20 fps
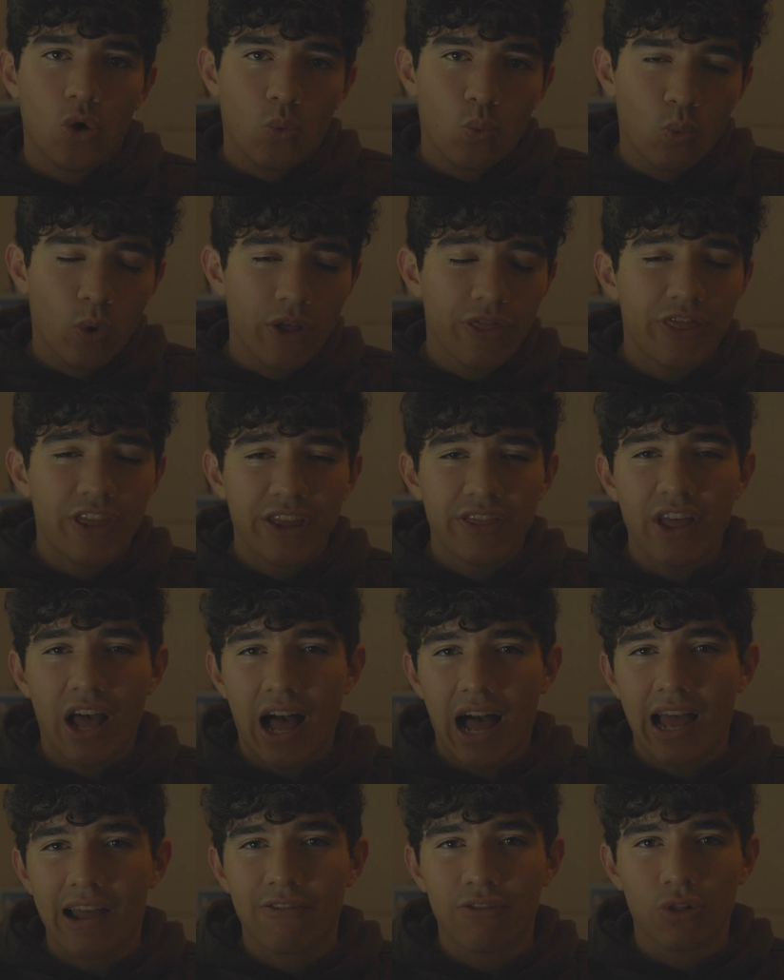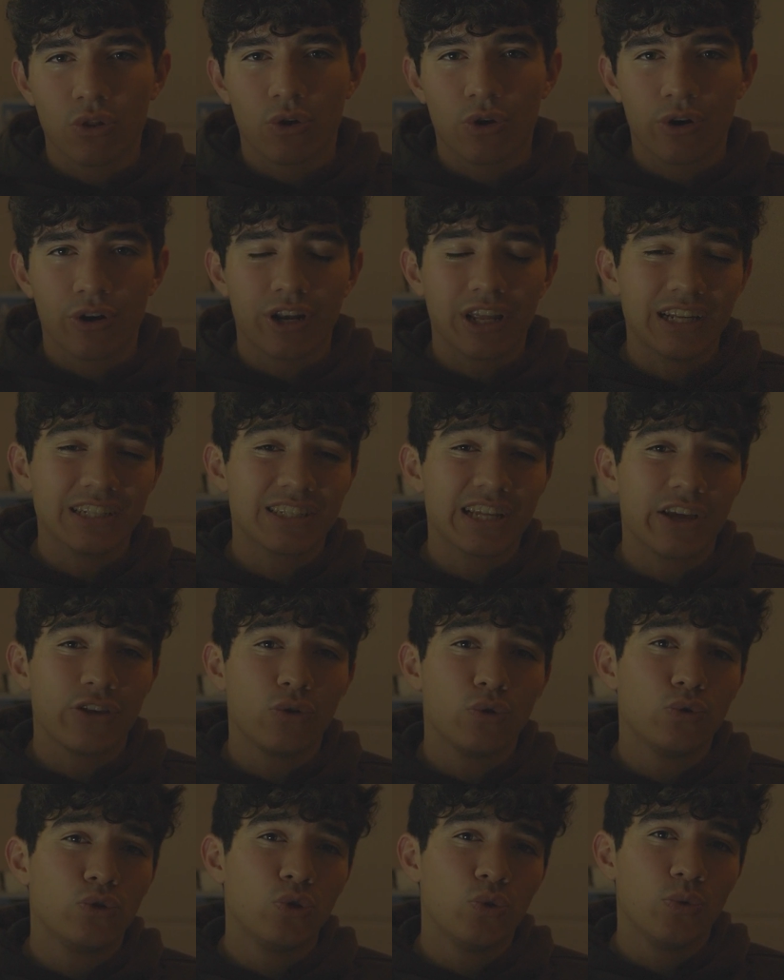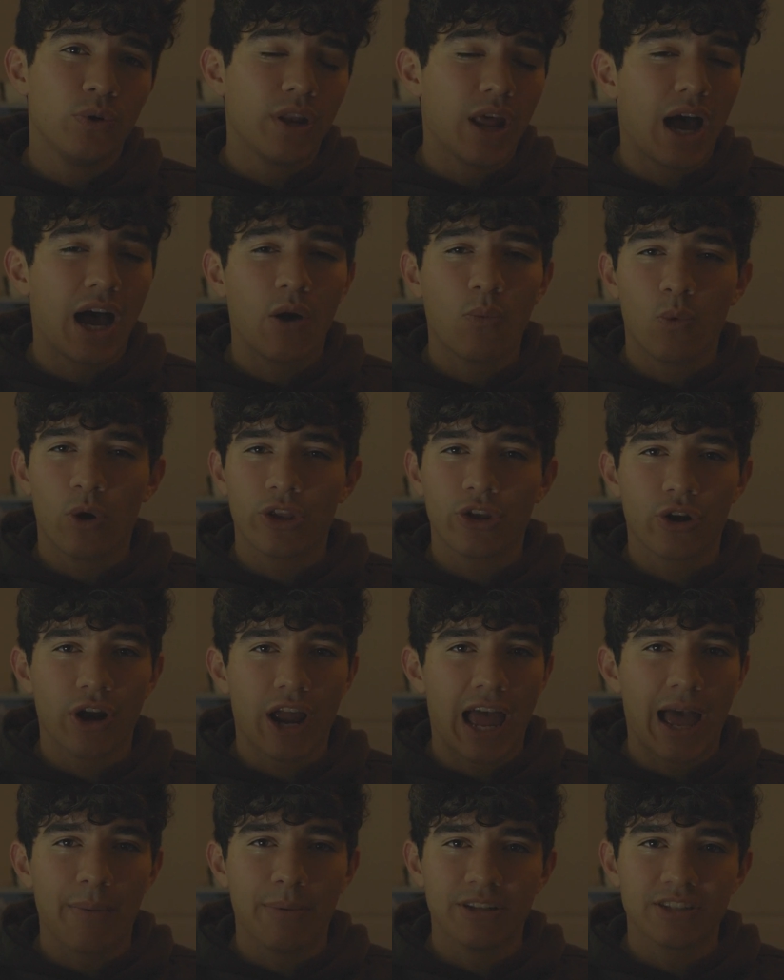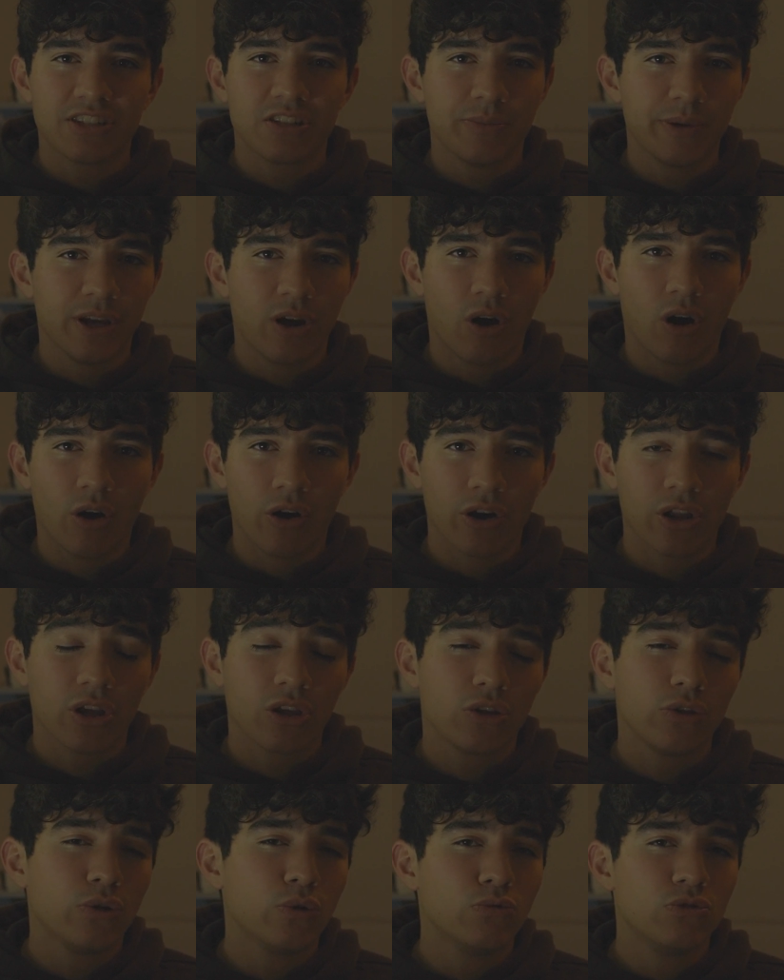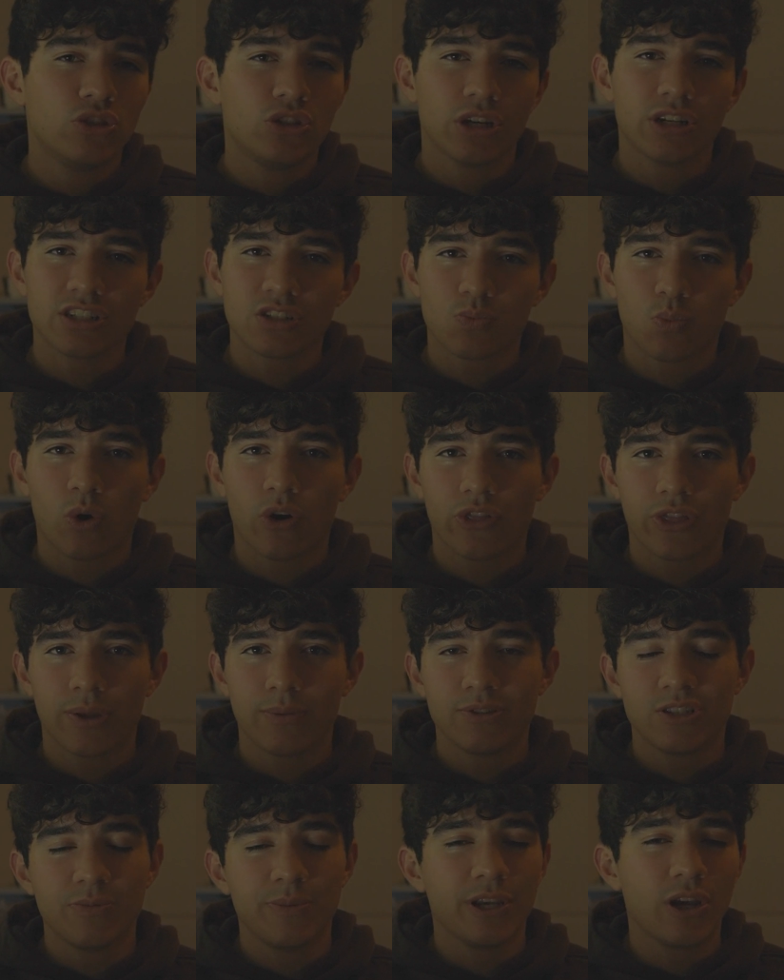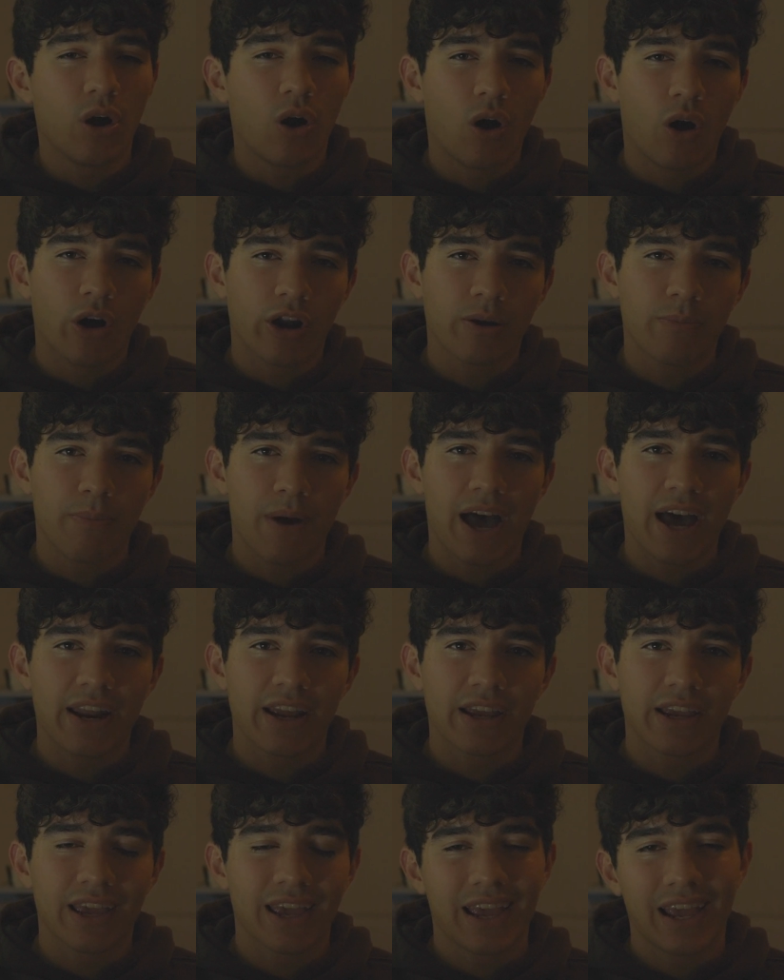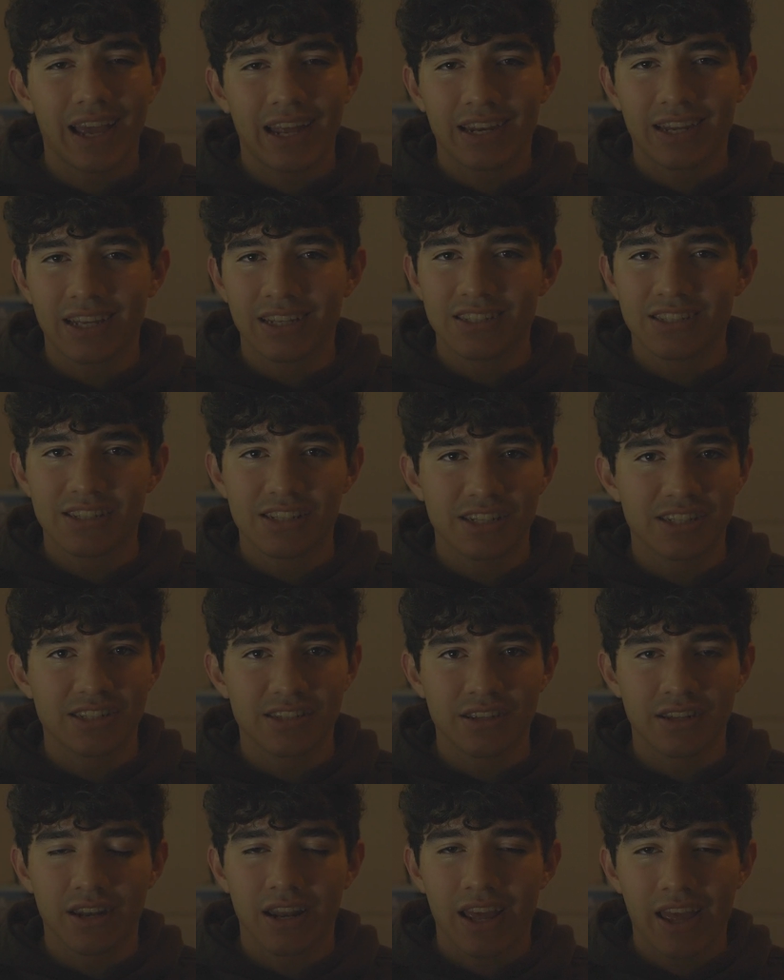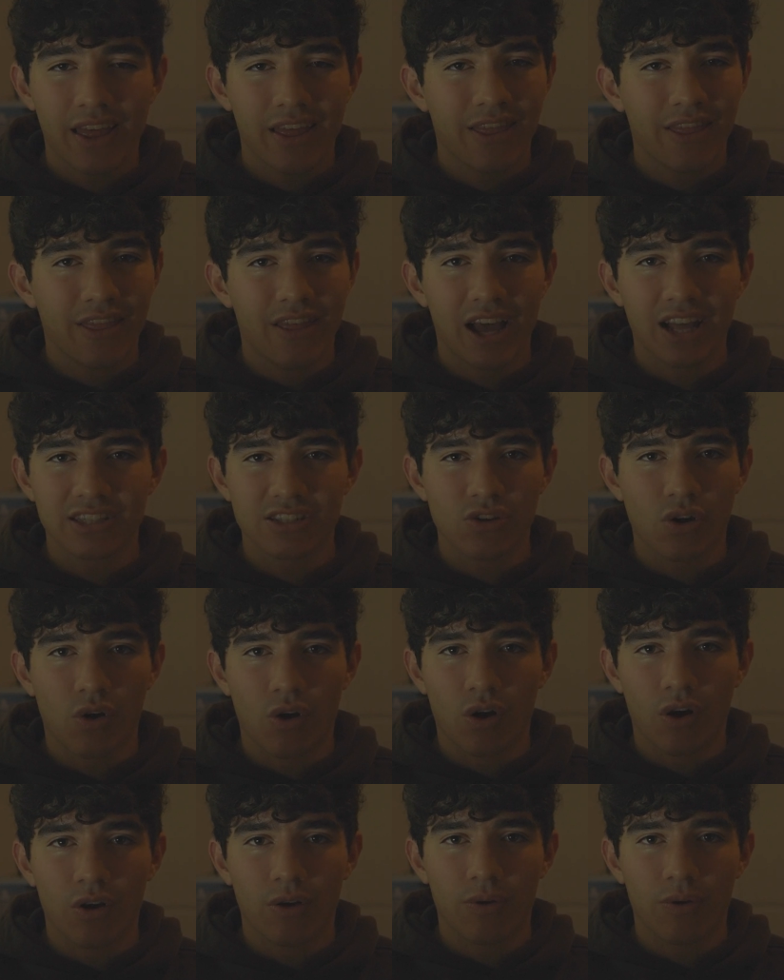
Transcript: One thing that I have learned is that you do not want your habits to be hard. You just want them to be automatic and consistent. That's all.